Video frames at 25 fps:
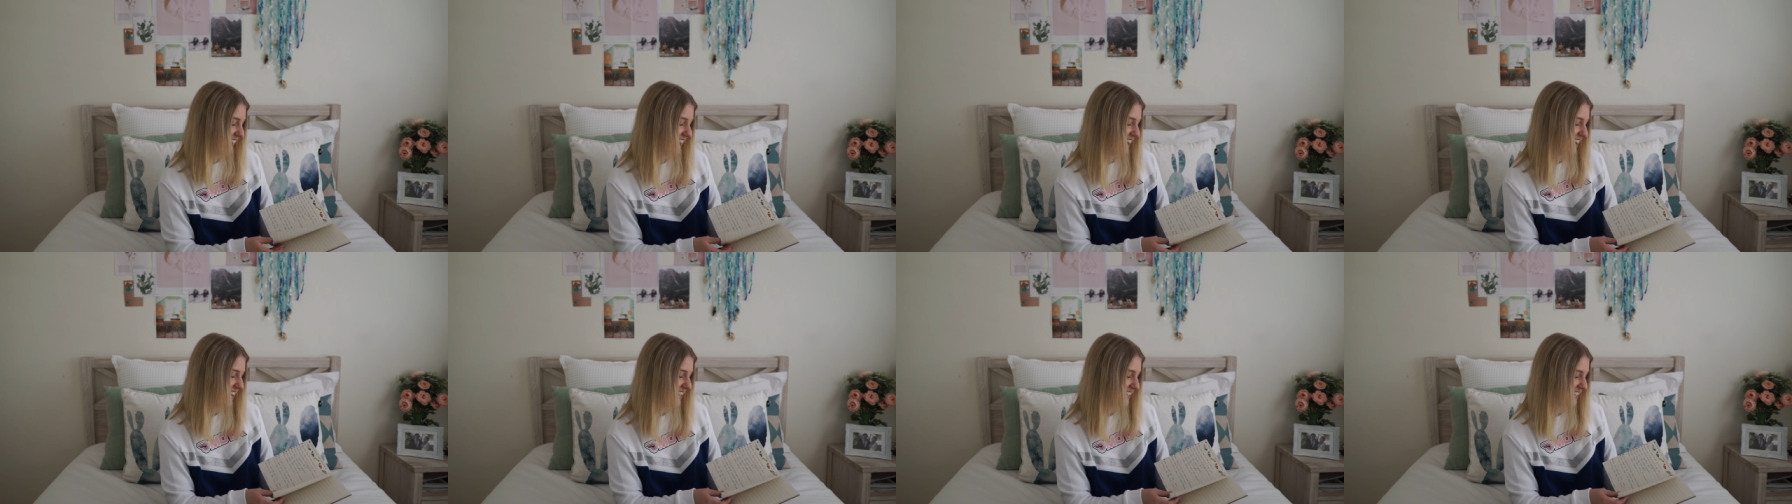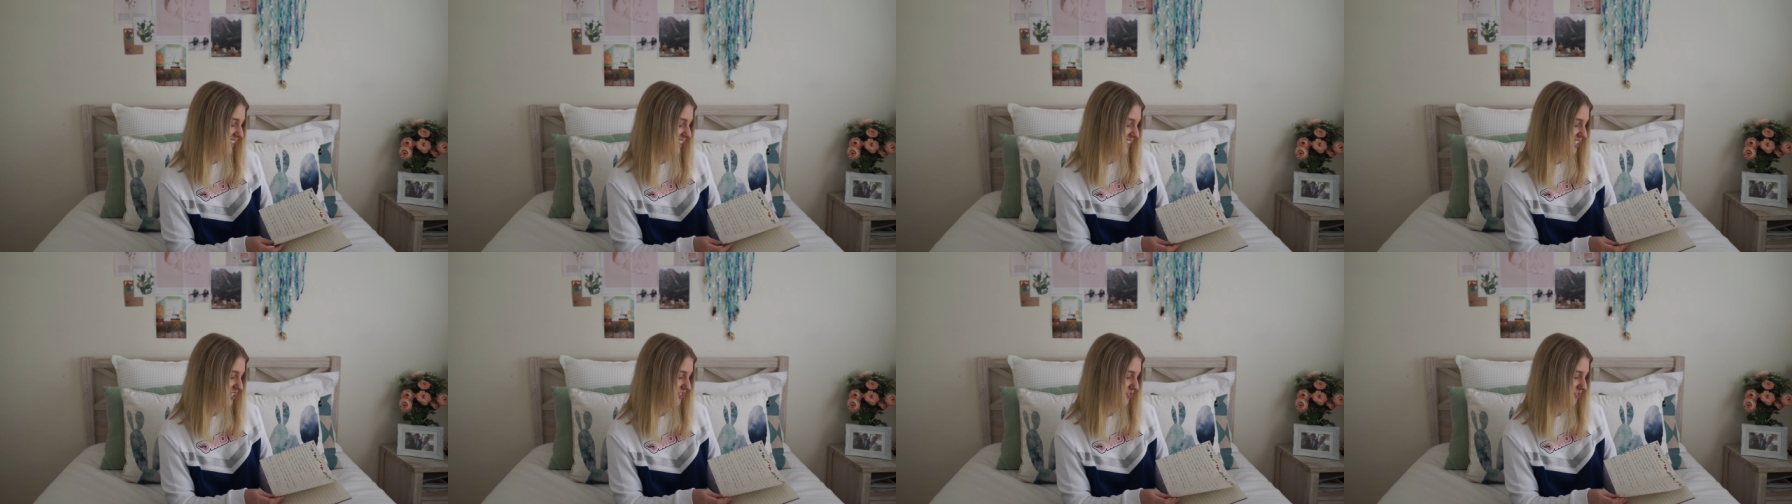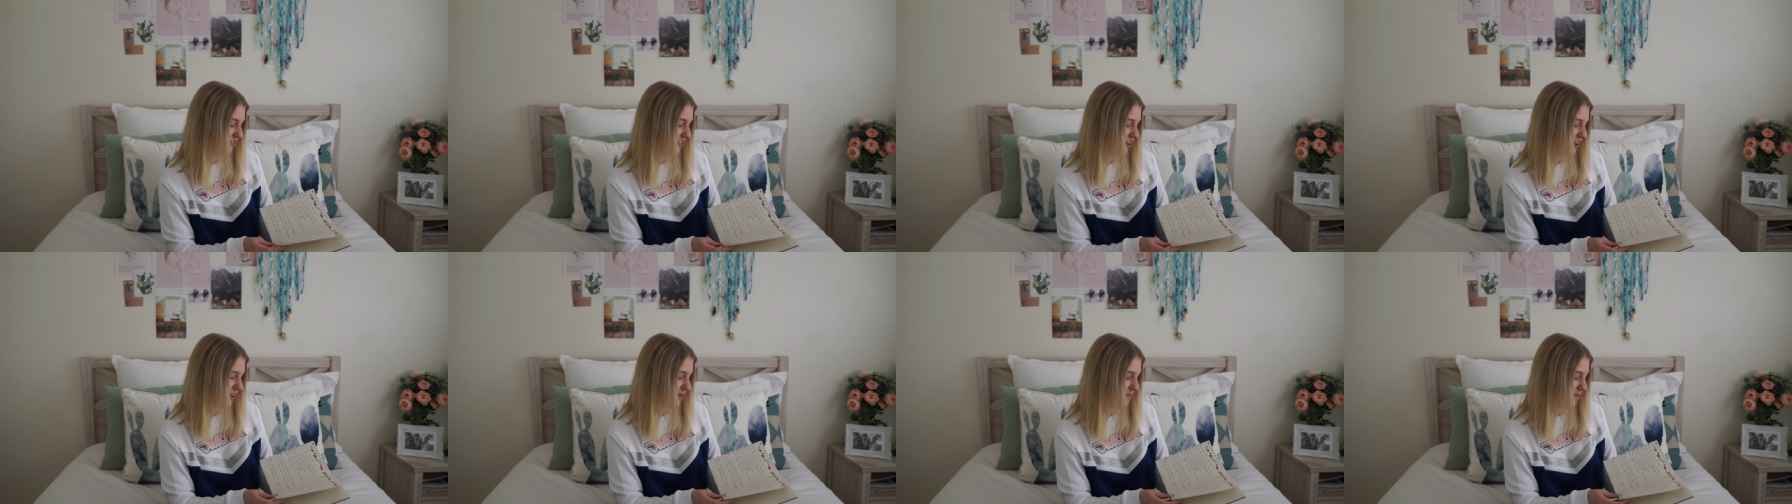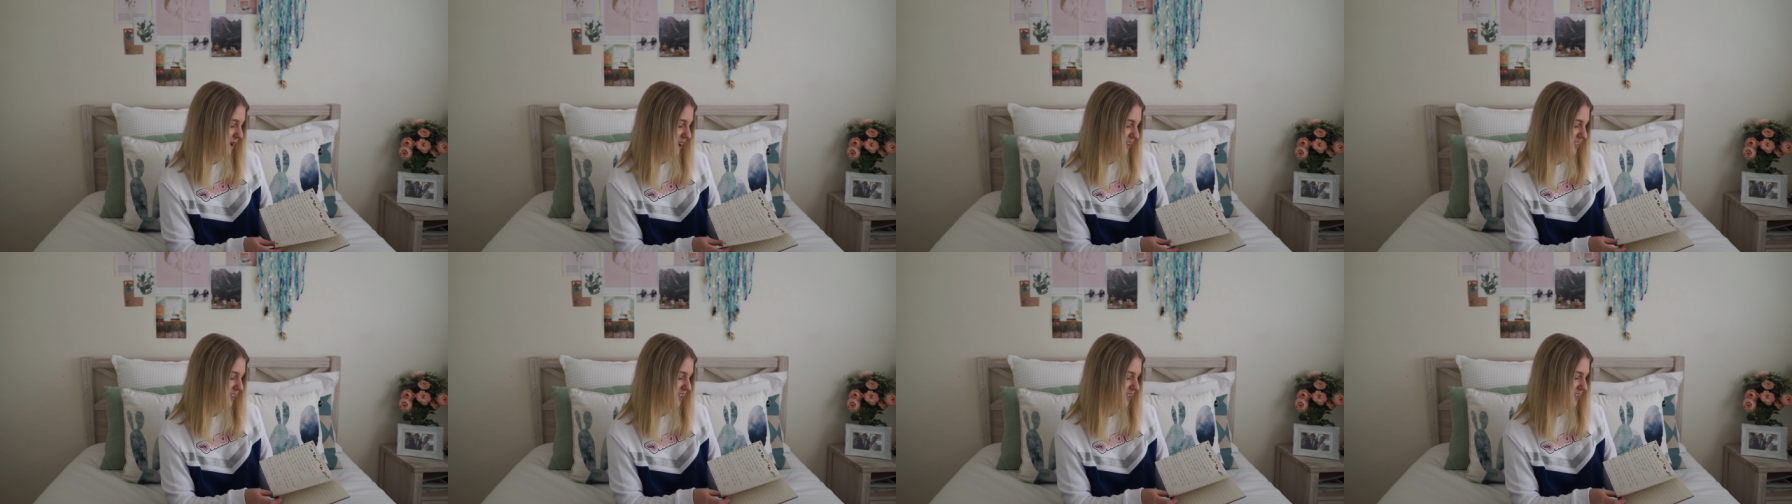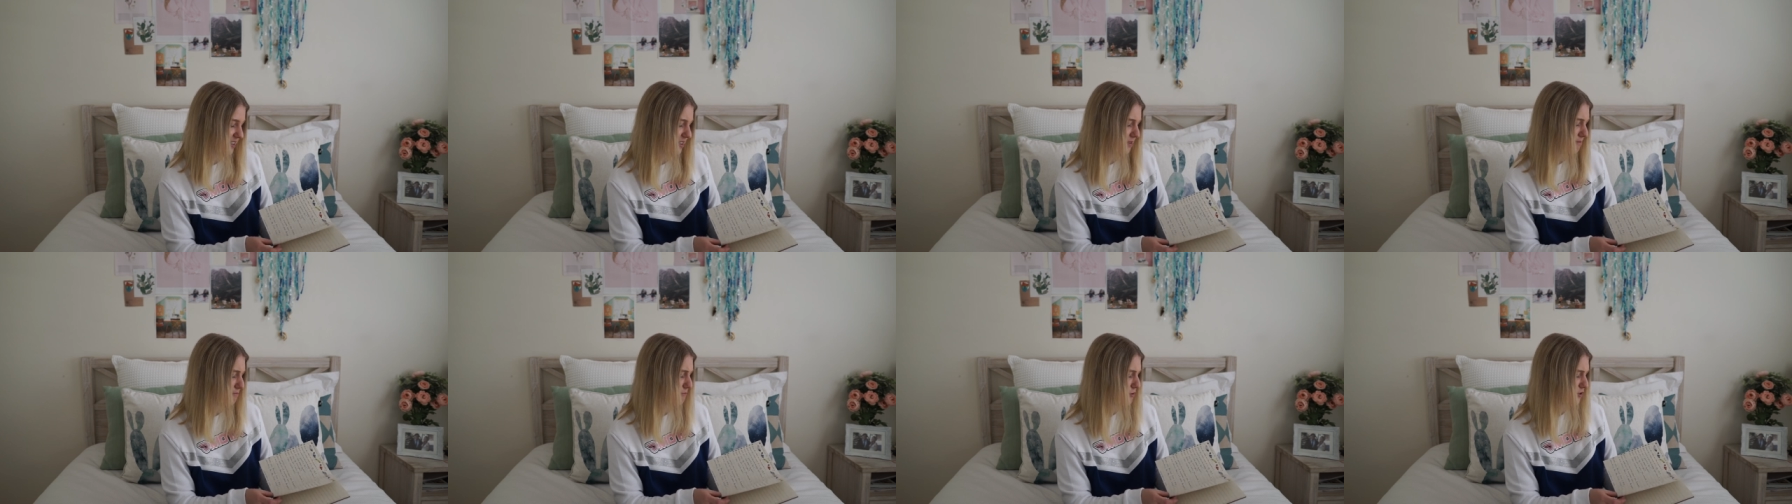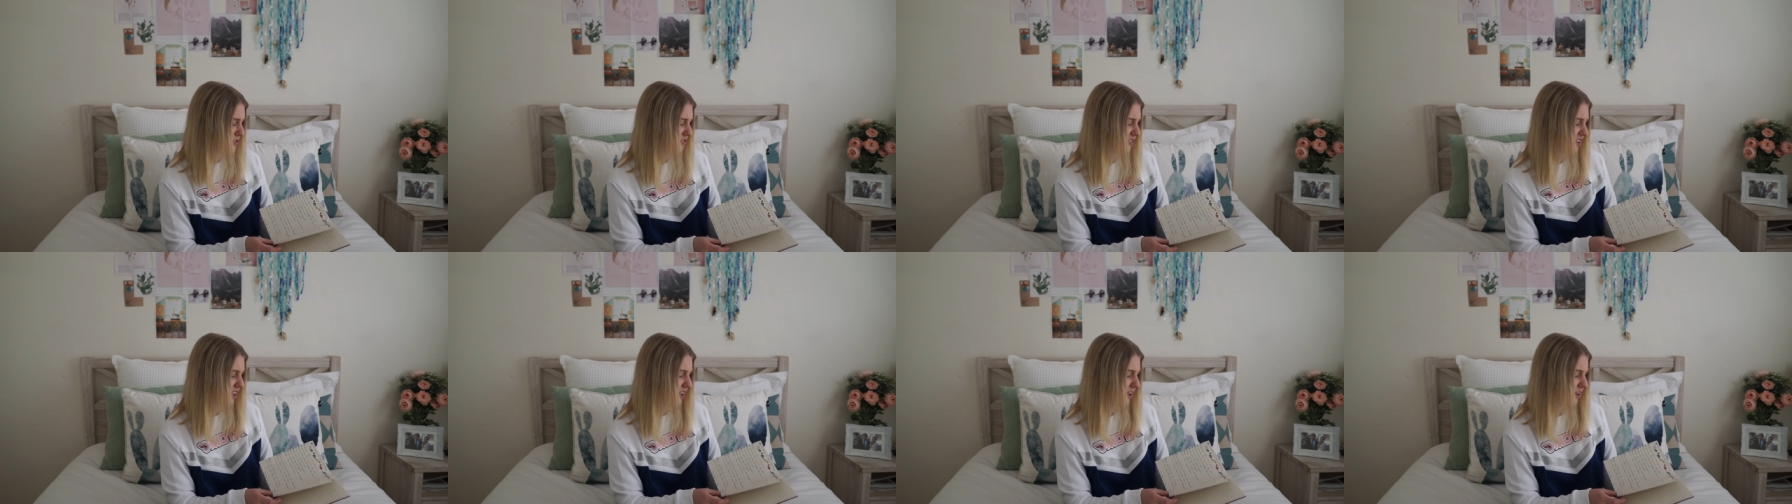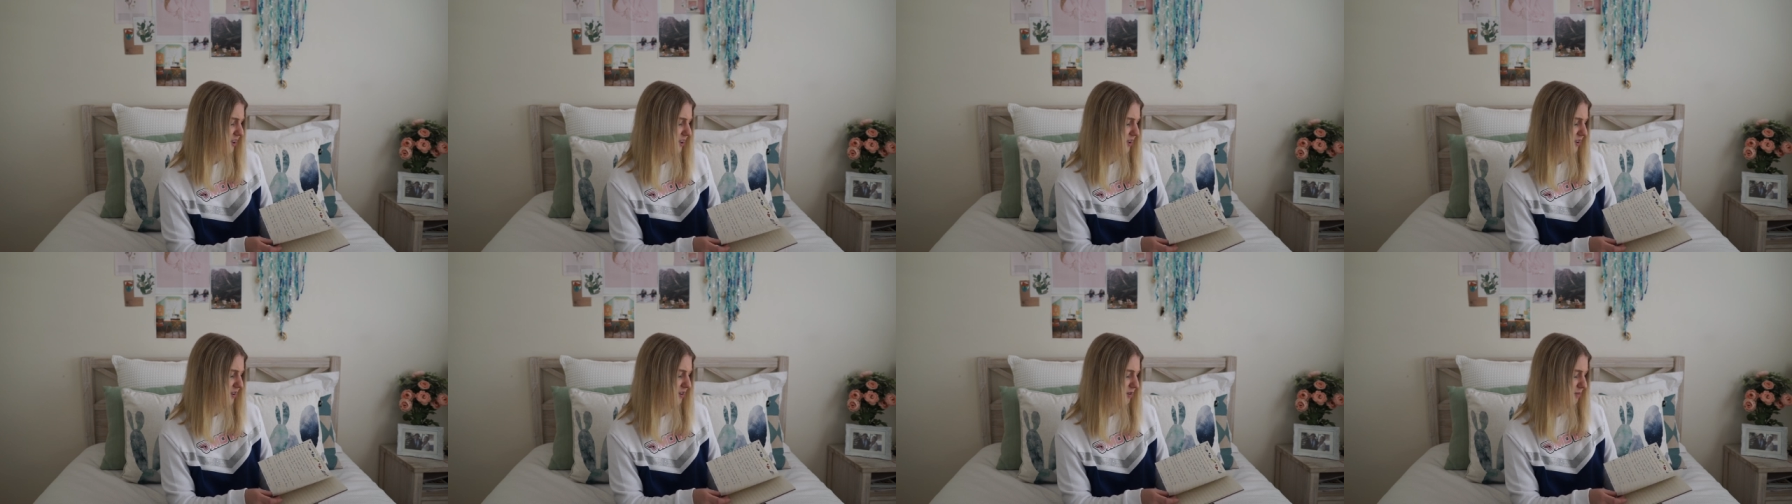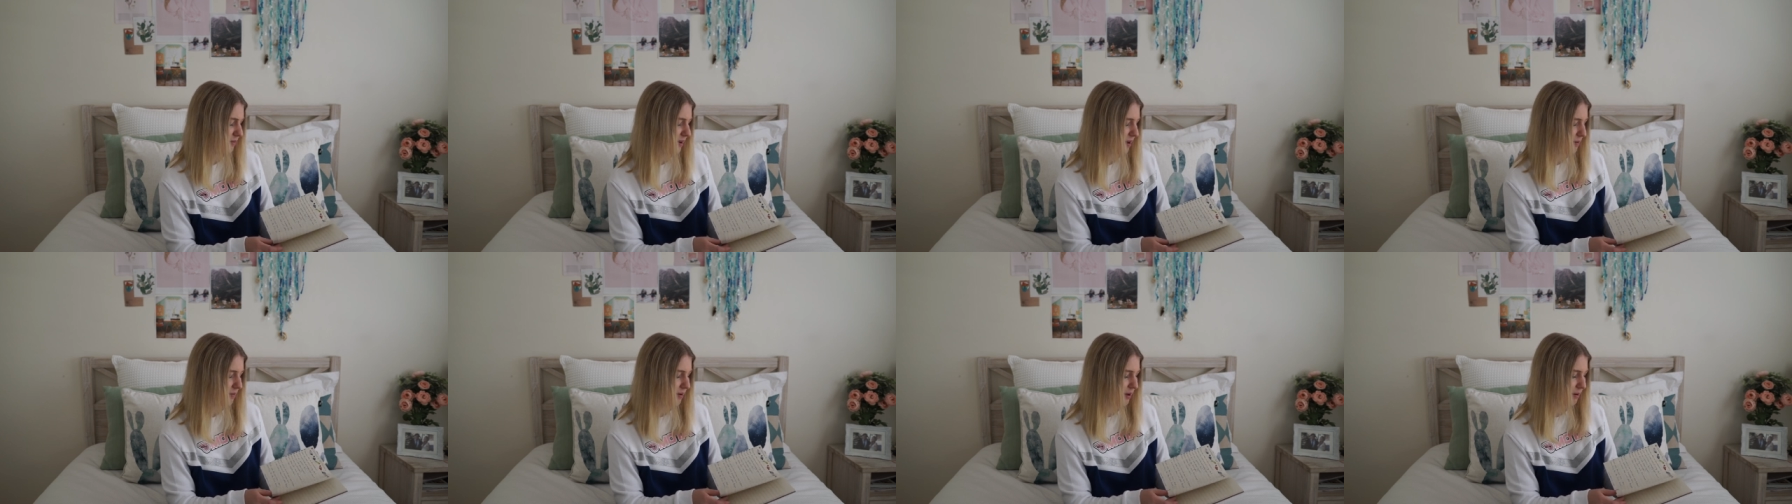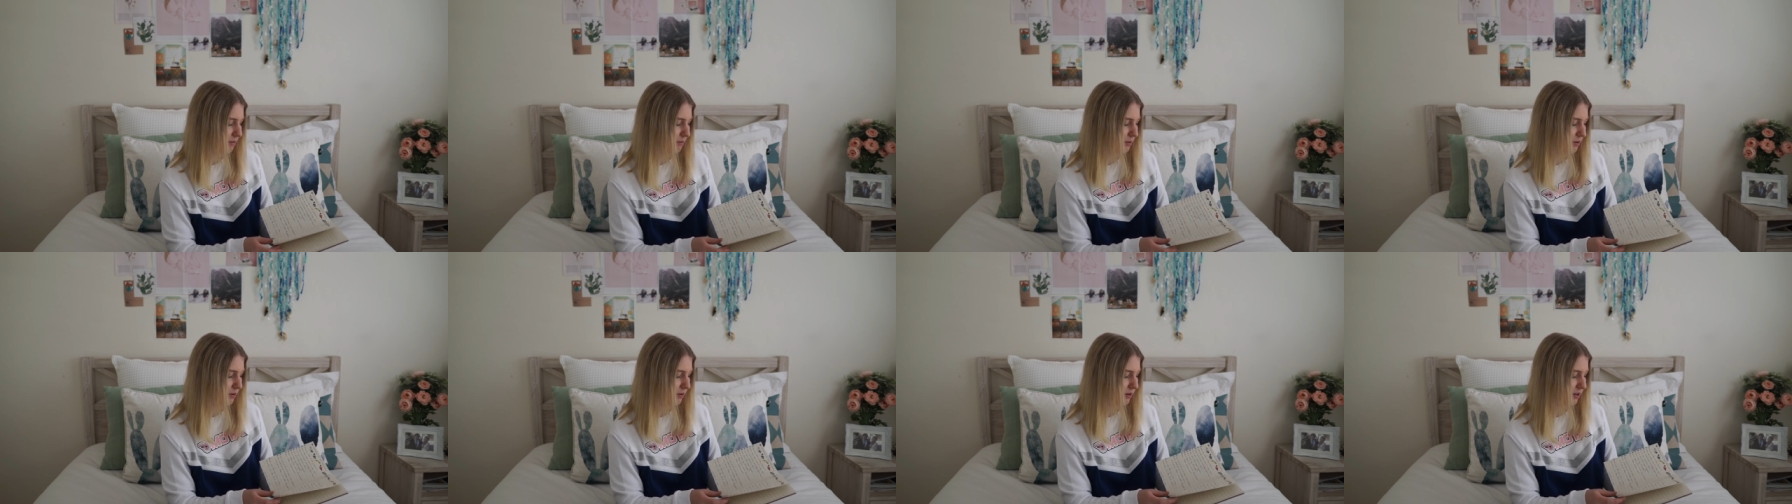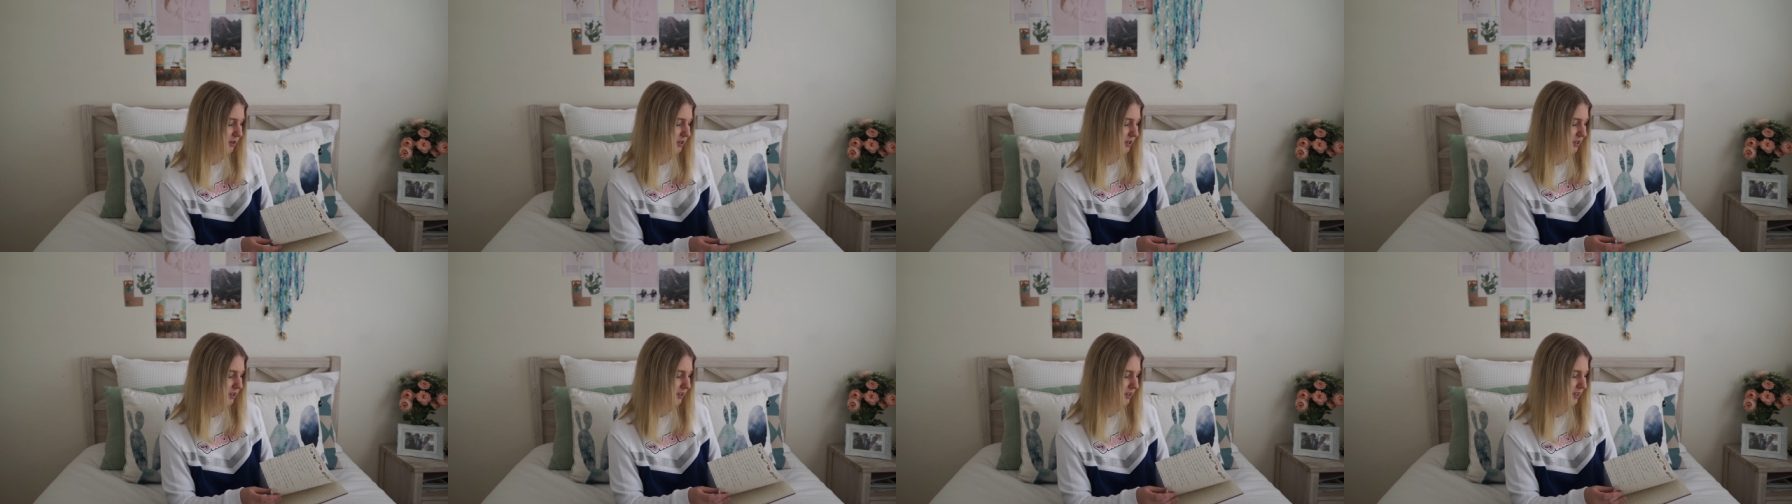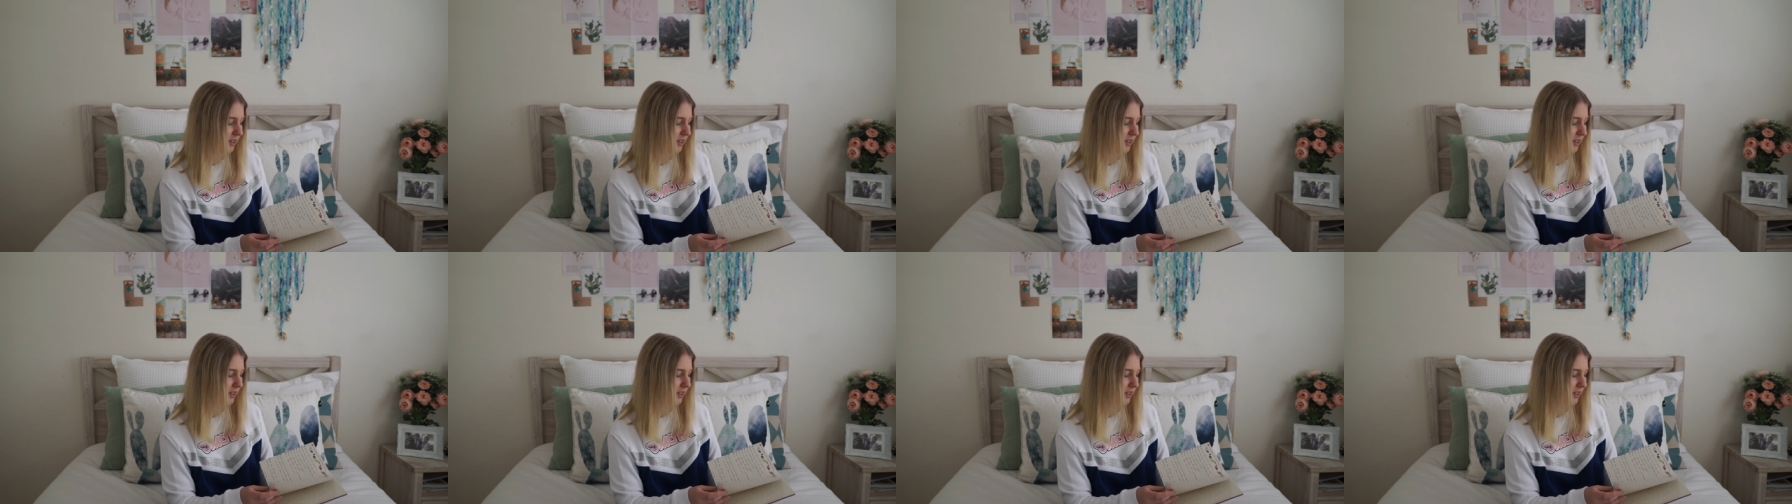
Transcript: and it's from, I think, the movie Her, or maybe a book.